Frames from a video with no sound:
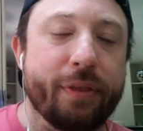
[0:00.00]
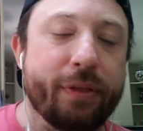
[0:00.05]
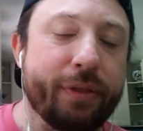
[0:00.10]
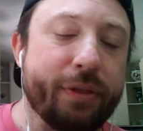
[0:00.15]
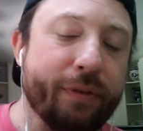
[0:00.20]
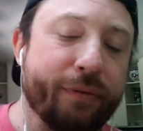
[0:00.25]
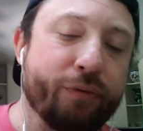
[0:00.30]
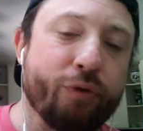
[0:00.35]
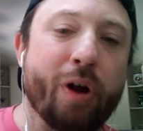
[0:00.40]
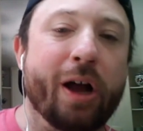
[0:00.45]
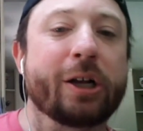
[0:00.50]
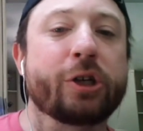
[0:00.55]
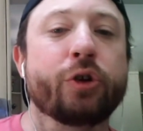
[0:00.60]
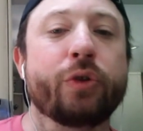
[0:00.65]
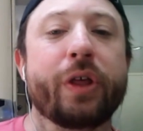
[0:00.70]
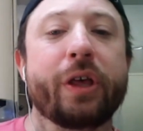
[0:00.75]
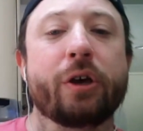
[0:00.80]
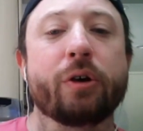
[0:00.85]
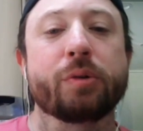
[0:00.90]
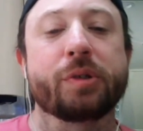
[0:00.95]
the fragile
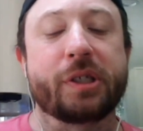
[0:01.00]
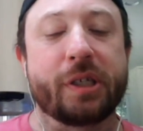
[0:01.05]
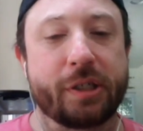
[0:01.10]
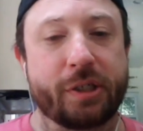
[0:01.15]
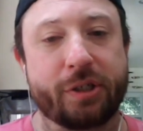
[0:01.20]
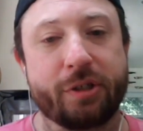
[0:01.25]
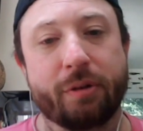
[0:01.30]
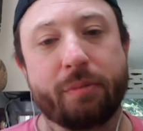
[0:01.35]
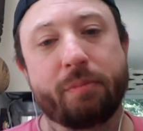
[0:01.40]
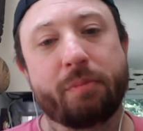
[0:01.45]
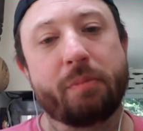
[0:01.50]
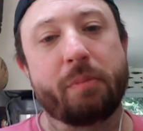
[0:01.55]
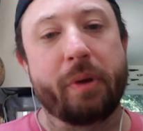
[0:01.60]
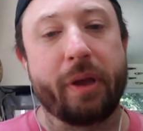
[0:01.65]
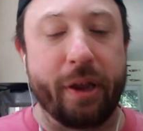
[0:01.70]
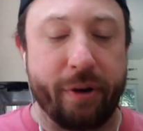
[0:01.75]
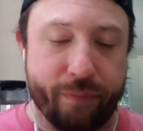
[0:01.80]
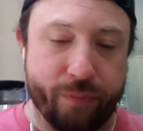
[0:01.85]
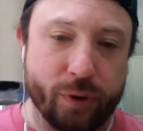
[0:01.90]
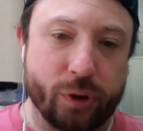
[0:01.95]
ecosystem,
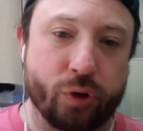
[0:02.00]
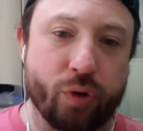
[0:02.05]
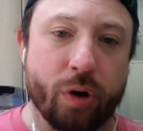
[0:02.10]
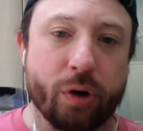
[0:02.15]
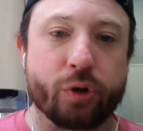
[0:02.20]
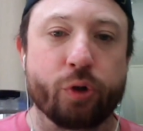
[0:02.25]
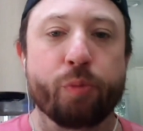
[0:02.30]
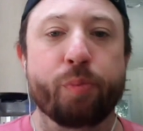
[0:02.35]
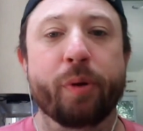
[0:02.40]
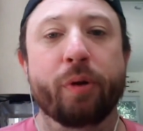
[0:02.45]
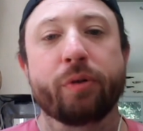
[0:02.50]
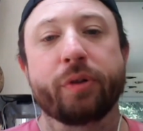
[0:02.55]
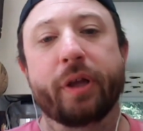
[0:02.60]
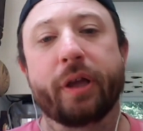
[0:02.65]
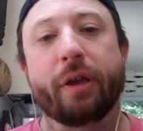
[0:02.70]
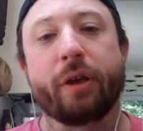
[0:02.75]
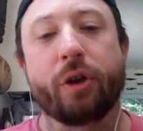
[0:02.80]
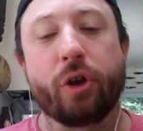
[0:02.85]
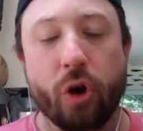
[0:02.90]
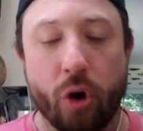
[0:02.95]
infrastructure
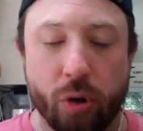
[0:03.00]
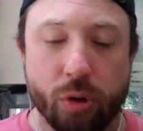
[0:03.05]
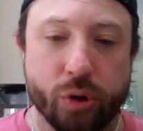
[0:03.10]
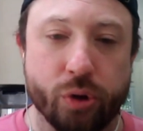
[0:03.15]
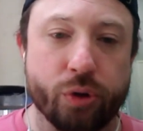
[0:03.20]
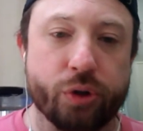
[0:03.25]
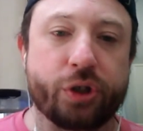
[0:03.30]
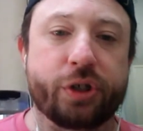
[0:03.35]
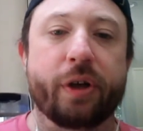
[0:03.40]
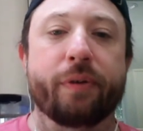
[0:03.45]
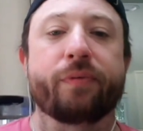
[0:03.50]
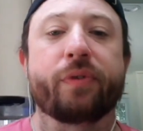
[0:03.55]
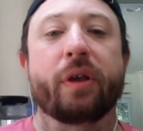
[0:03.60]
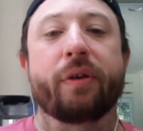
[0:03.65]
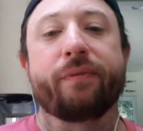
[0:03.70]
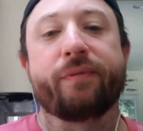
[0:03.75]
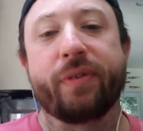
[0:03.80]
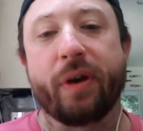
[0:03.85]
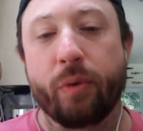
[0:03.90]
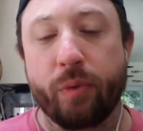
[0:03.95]
building, culture shifting,
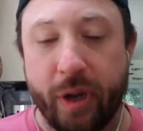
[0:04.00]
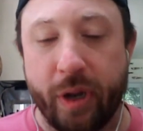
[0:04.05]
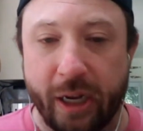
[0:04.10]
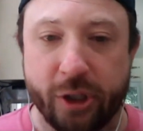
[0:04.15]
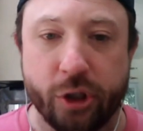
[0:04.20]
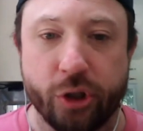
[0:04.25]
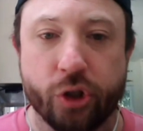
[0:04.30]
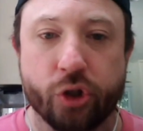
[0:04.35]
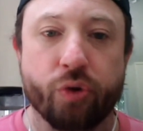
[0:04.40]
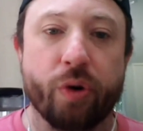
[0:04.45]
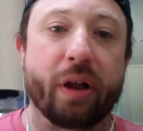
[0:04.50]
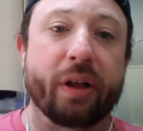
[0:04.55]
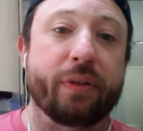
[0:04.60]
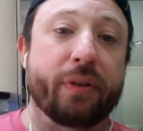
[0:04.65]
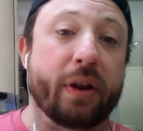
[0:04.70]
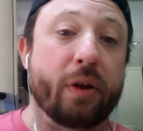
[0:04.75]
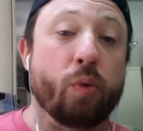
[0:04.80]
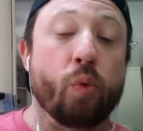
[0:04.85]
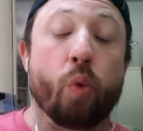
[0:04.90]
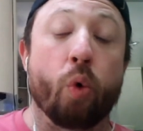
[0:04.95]
foundation
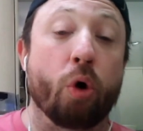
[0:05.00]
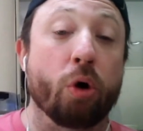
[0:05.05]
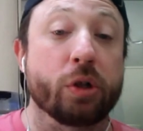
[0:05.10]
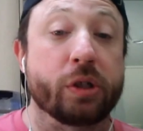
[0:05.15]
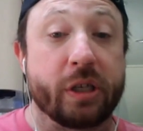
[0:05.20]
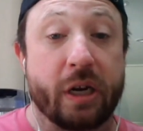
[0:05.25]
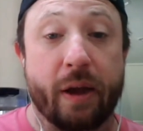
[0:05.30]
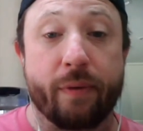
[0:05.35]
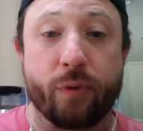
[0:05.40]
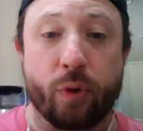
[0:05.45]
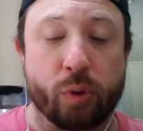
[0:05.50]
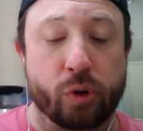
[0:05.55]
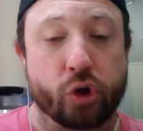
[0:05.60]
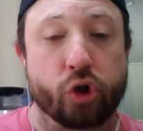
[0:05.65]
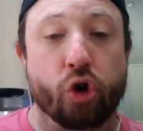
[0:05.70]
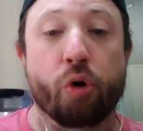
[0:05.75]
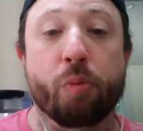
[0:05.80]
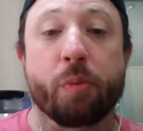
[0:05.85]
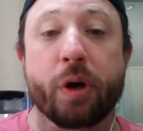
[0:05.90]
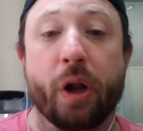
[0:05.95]
strengthening, words that I've used,
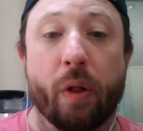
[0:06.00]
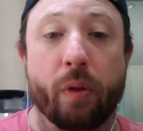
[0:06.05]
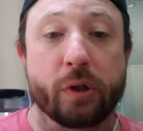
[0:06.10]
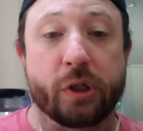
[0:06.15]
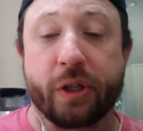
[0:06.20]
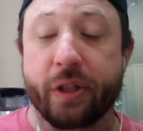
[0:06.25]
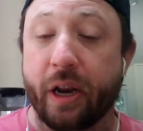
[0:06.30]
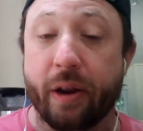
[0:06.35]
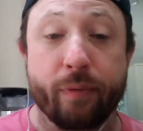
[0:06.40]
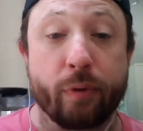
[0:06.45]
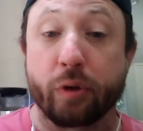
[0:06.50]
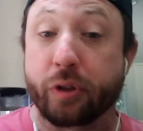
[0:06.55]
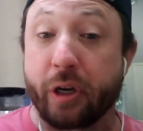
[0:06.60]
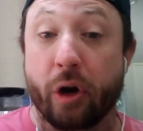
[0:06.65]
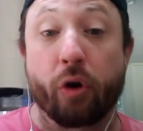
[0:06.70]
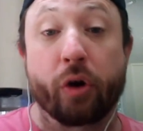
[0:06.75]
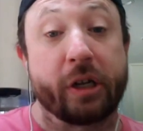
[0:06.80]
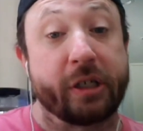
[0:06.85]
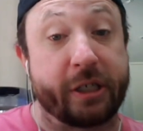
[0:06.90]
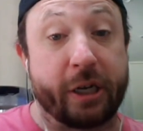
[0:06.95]
terminology that I've used, that I'll
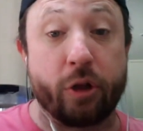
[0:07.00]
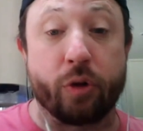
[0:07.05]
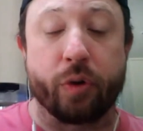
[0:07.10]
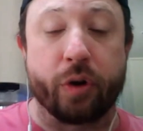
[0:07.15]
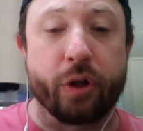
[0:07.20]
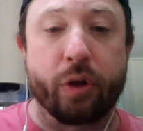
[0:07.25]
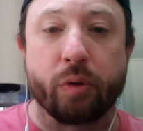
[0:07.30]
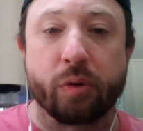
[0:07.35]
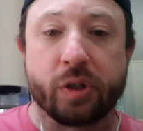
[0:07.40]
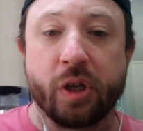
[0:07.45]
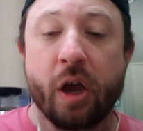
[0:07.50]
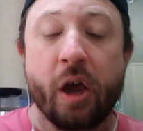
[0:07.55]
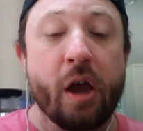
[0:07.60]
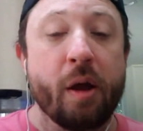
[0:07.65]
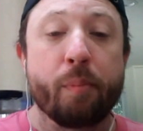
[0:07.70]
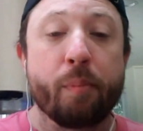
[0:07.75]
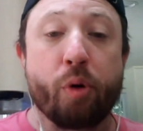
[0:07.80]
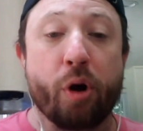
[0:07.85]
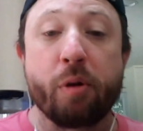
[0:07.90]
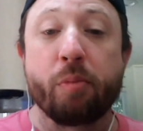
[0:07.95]
continue to use
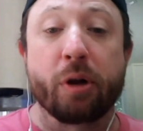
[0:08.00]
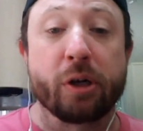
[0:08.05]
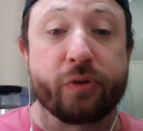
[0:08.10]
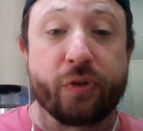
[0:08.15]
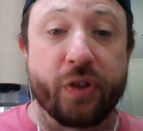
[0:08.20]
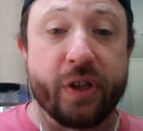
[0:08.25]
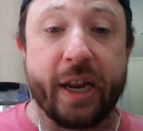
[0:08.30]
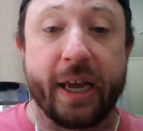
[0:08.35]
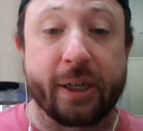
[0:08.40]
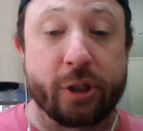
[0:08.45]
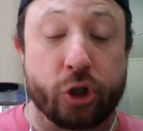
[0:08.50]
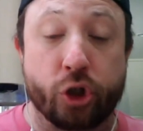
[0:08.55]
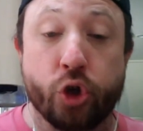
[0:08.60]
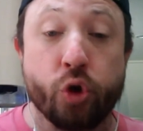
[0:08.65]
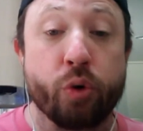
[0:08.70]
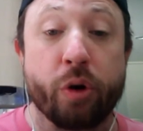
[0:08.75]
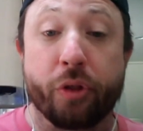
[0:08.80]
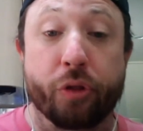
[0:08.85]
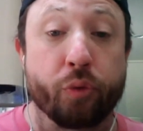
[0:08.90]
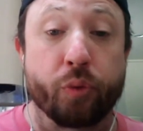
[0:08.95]
pretty much for the next 2
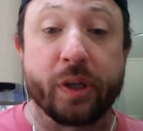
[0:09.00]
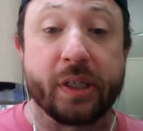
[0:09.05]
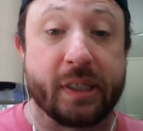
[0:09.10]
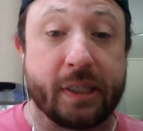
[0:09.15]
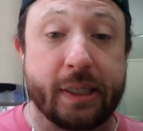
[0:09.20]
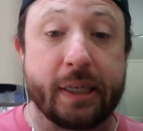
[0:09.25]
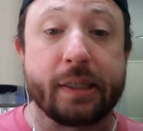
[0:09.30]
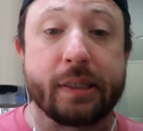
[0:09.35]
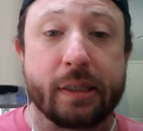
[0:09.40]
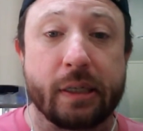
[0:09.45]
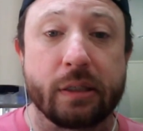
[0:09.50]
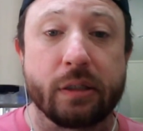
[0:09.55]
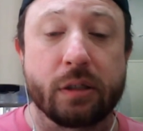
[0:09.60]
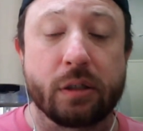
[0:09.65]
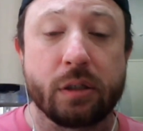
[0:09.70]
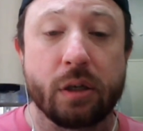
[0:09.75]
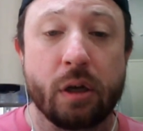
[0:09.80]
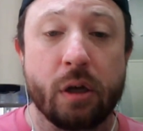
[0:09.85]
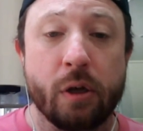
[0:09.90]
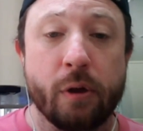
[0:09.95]
to 3 seasons.